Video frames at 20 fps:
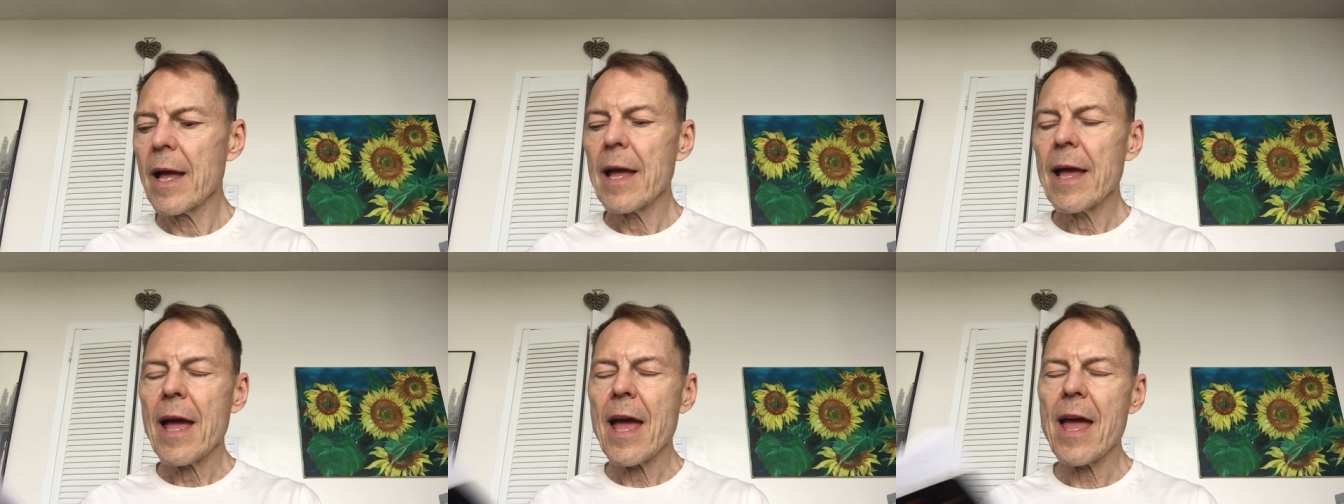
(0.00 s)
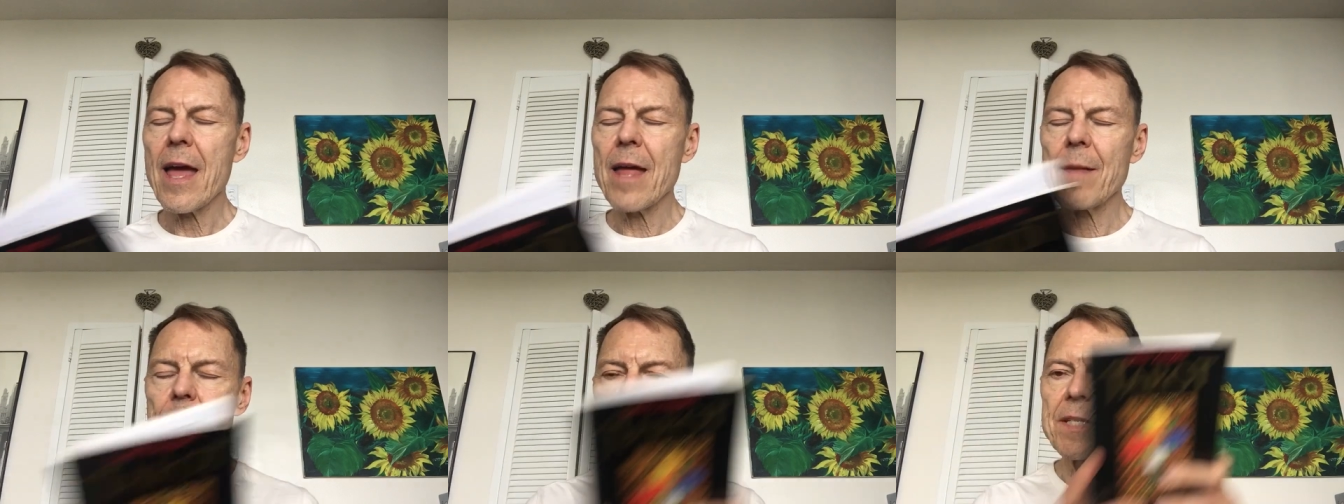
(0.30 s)

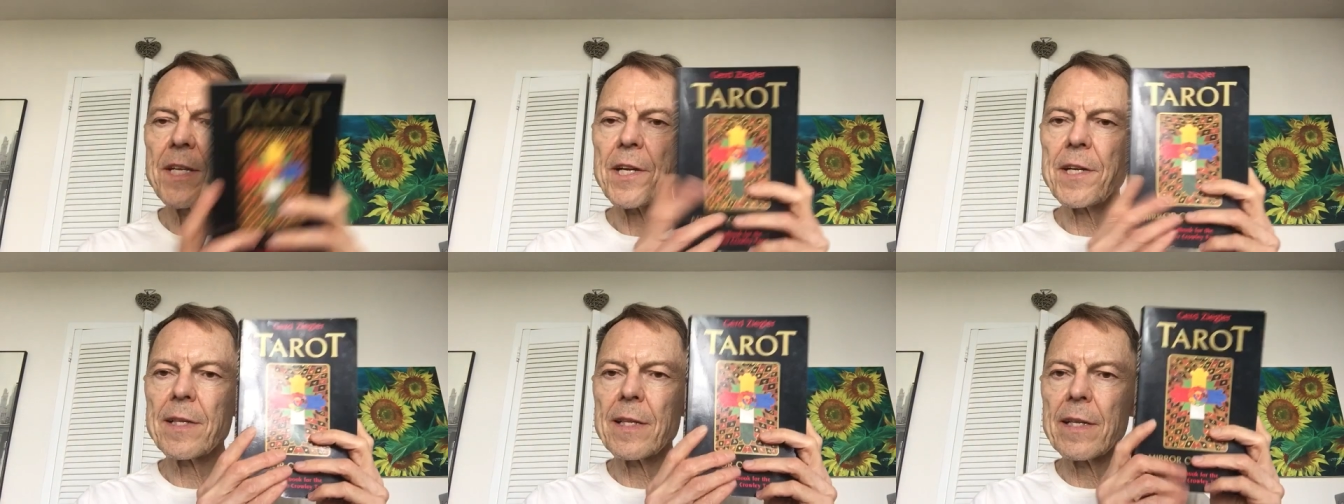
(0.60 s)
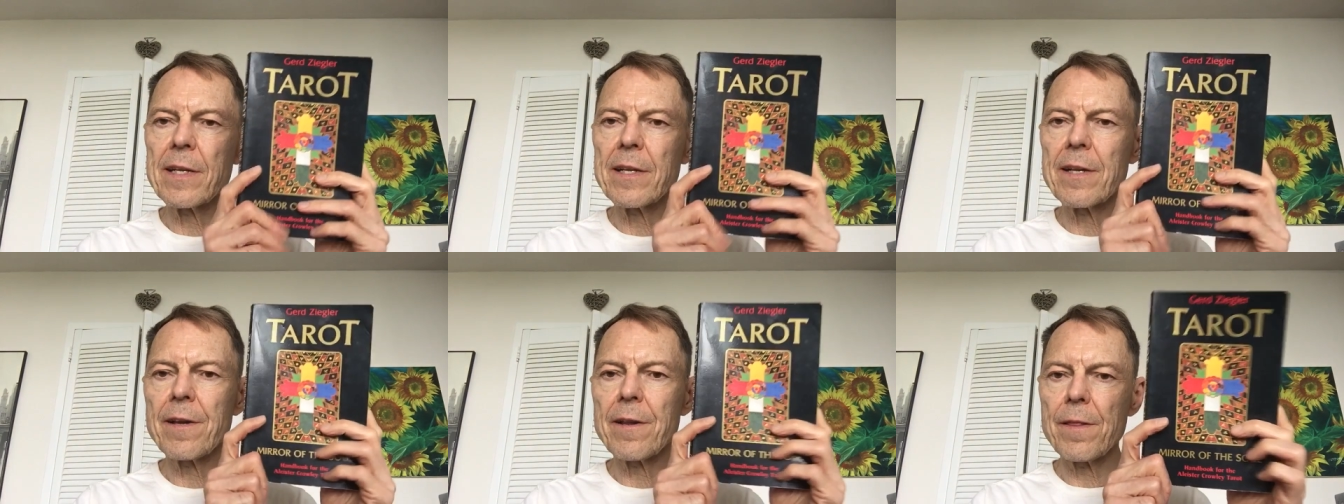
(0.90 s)
And
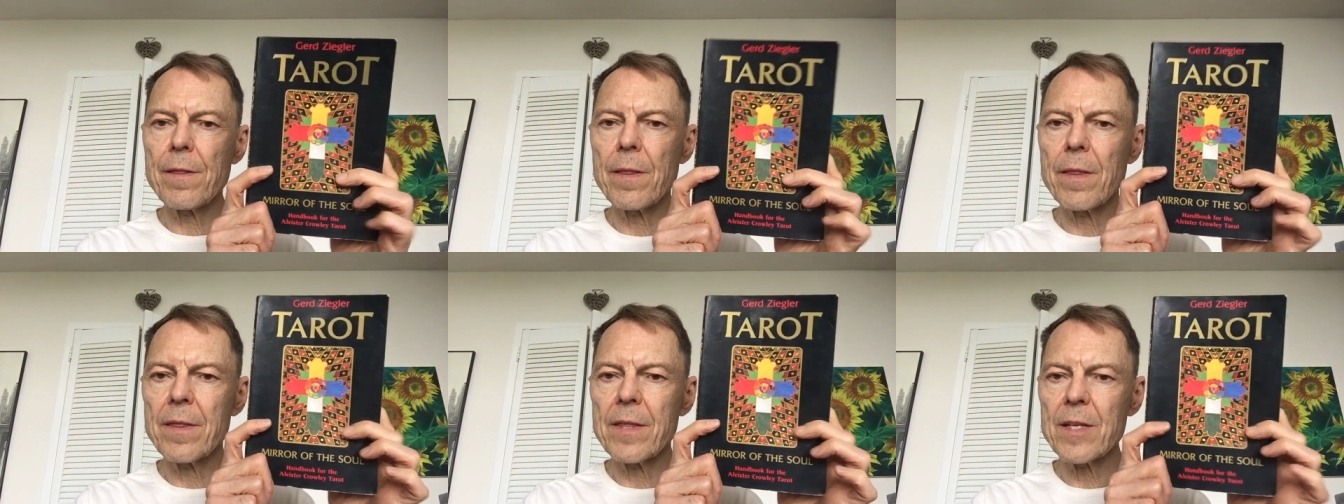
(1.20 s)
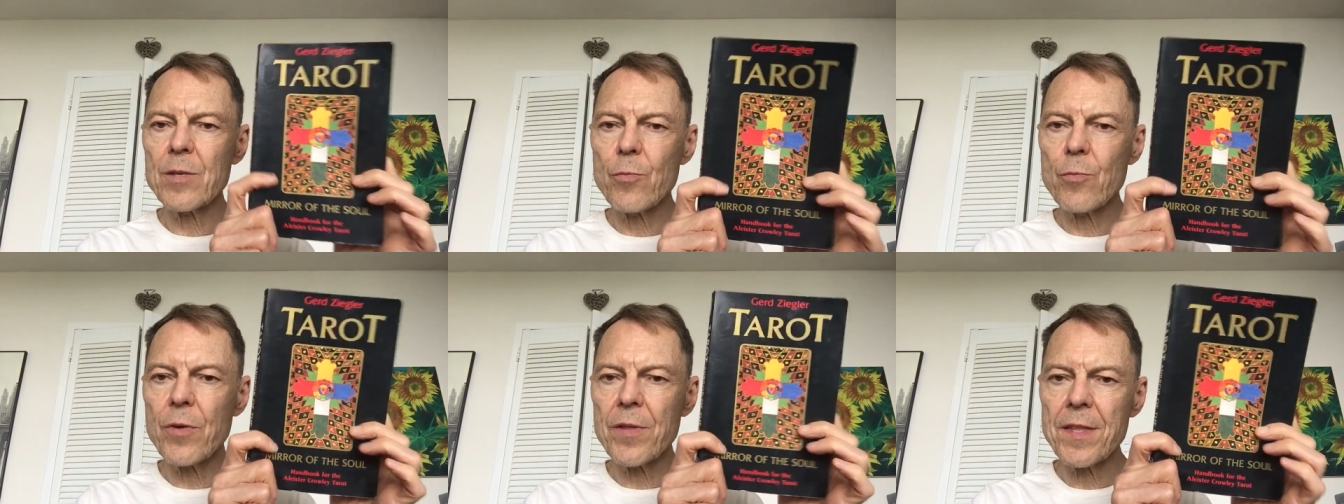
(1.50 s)
particularly
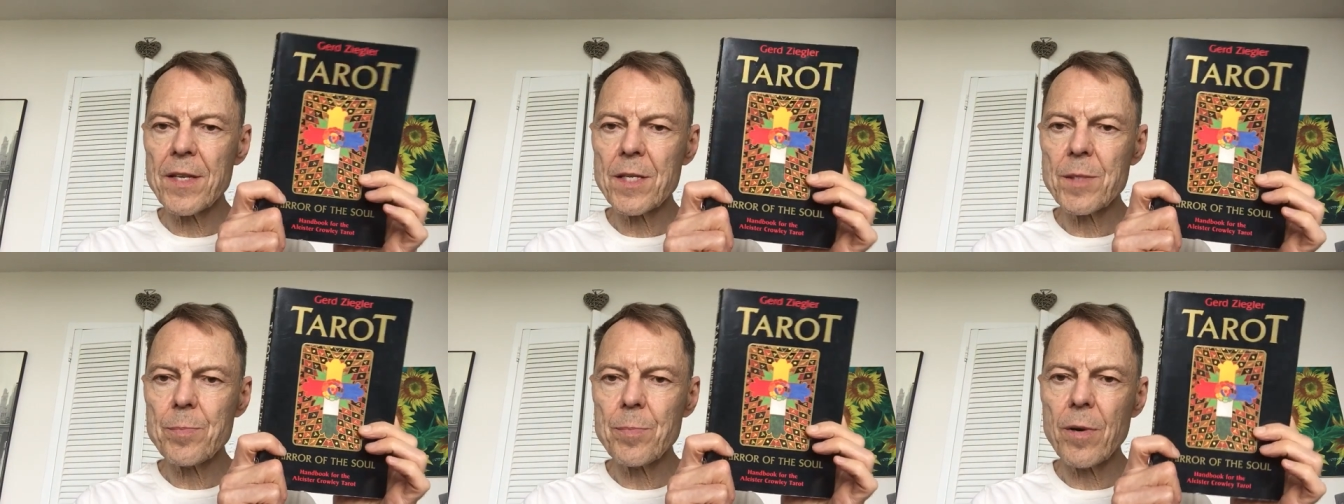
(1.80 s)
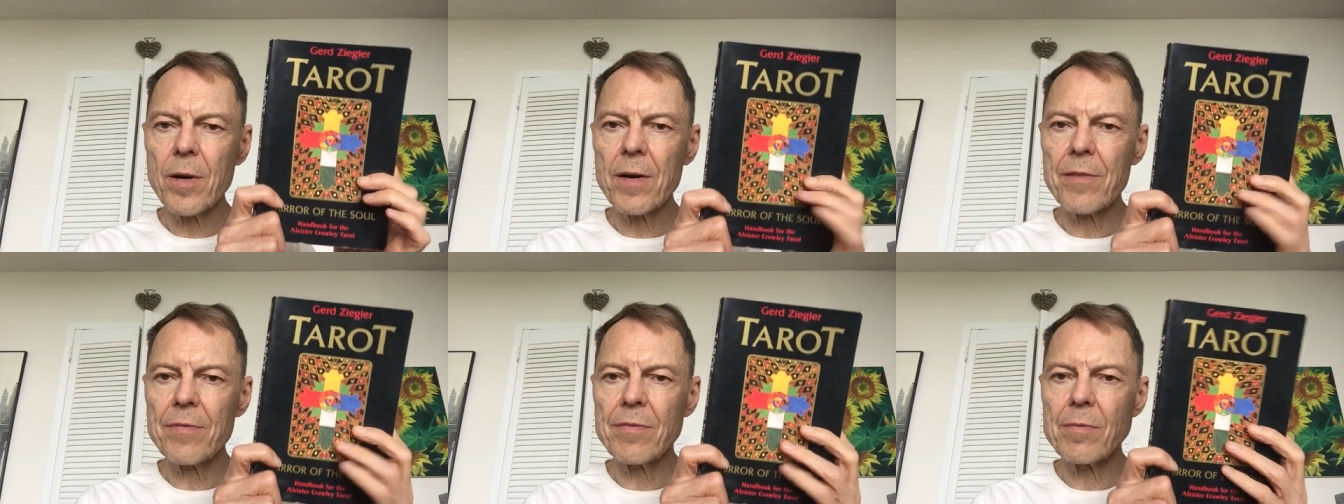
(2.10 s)
with this
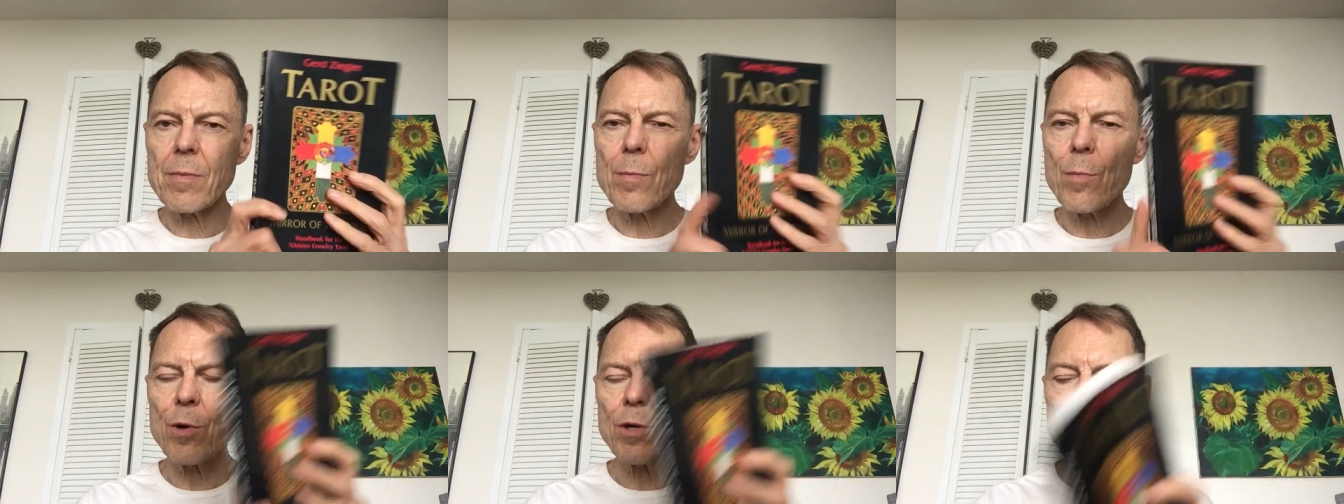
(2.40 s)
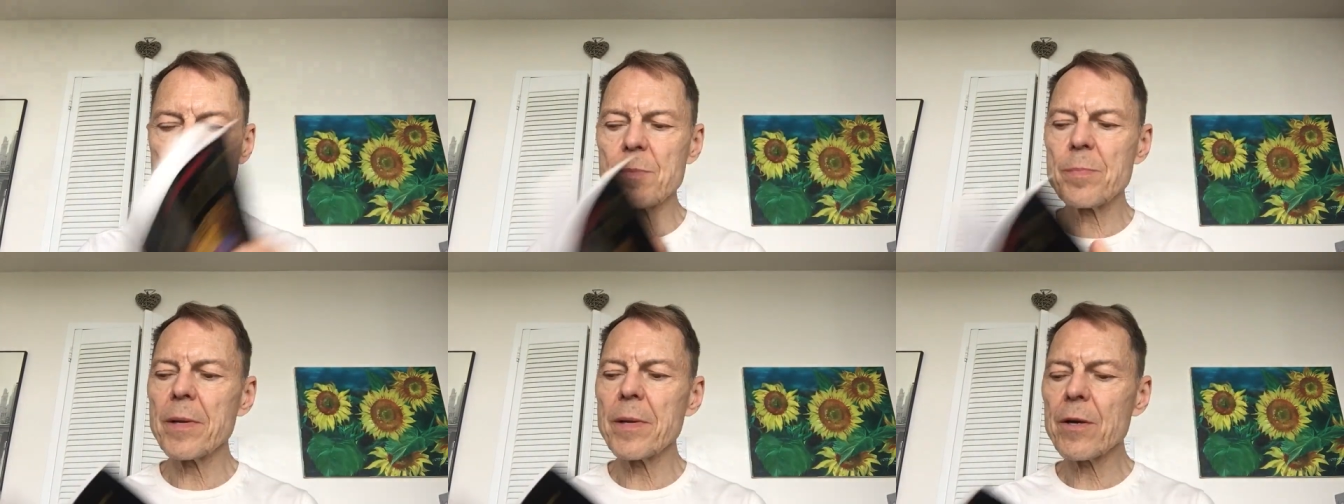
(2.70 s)
book from a more
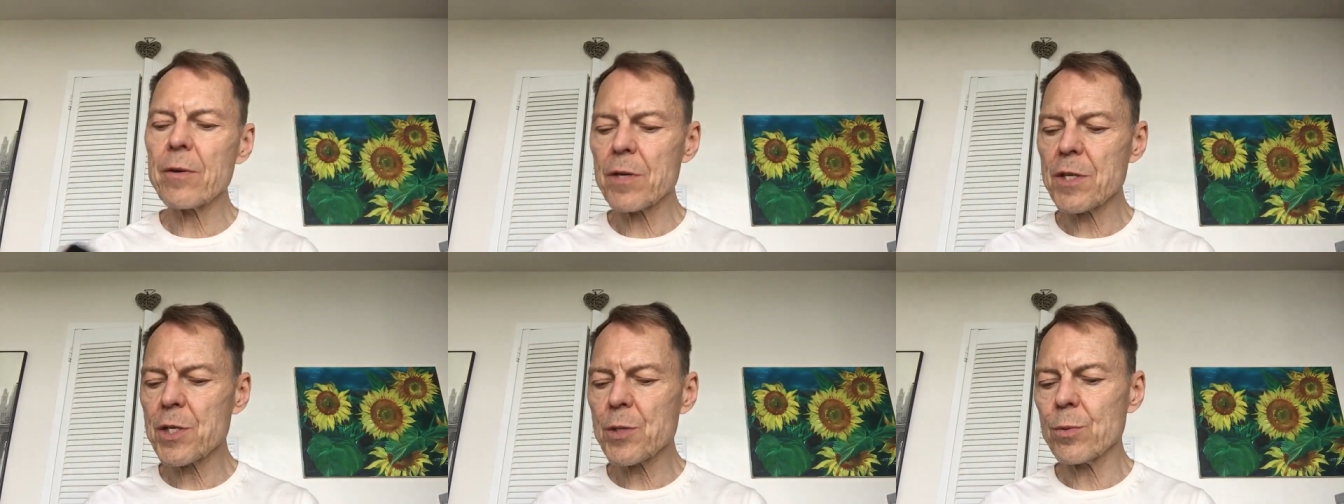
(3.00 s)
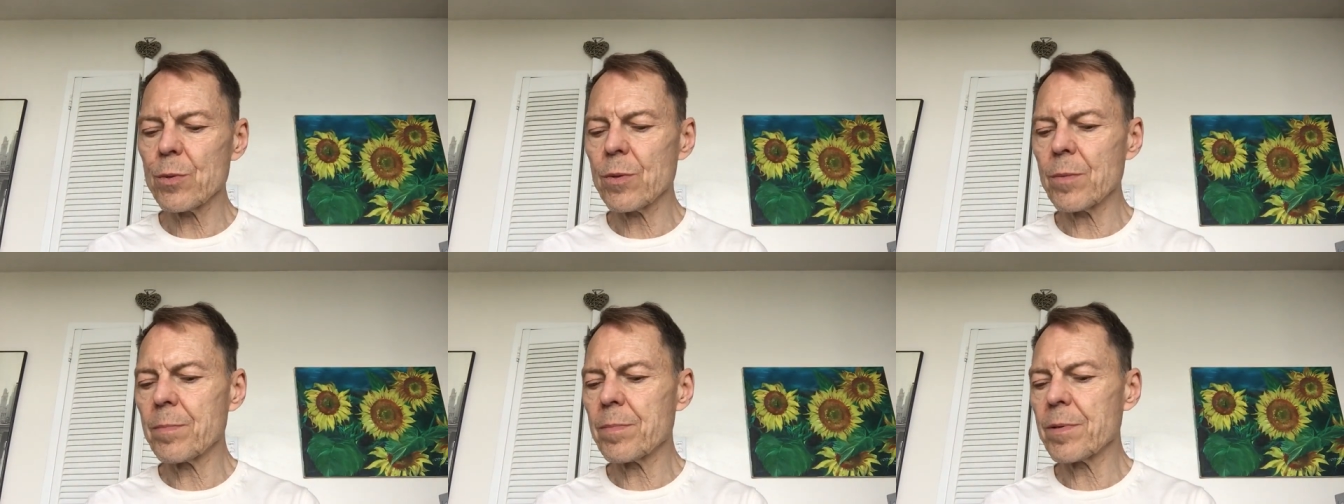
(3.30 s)

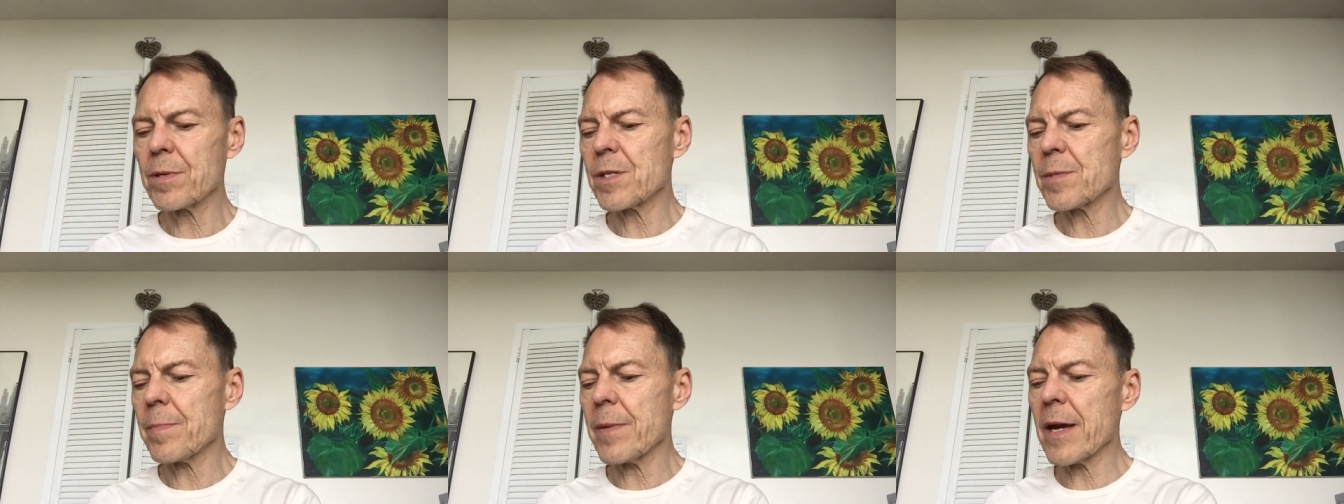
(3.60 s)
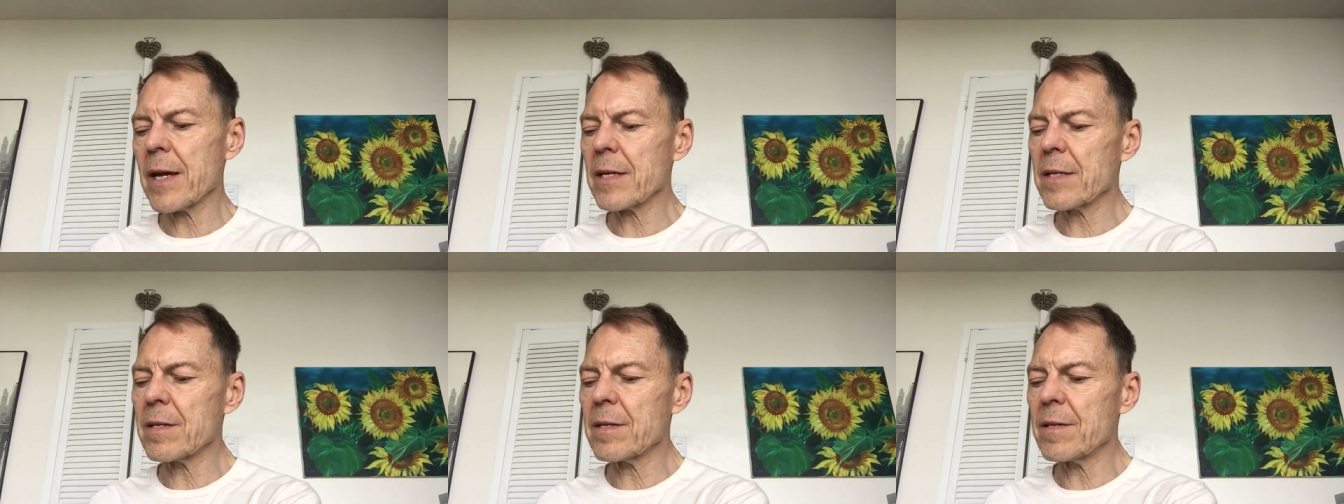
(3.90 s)
spiritual
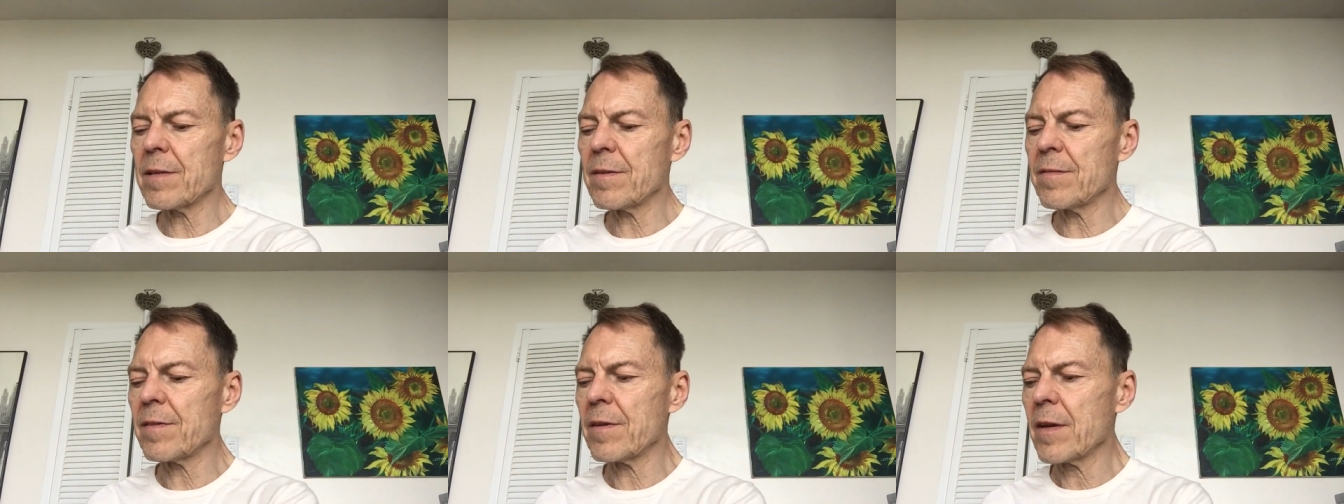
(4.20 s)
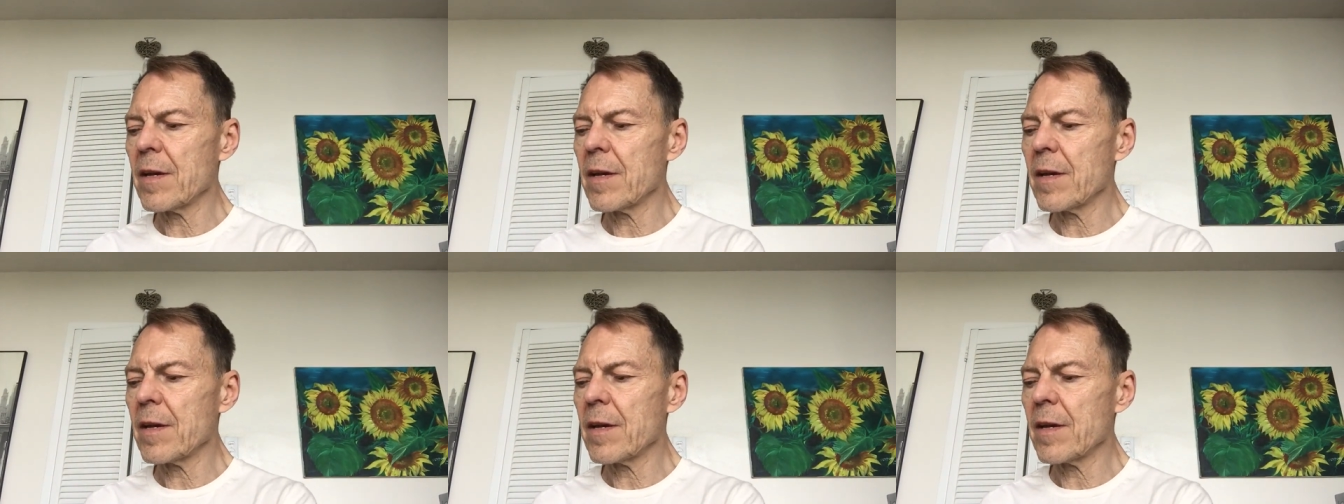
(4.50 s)
perspective,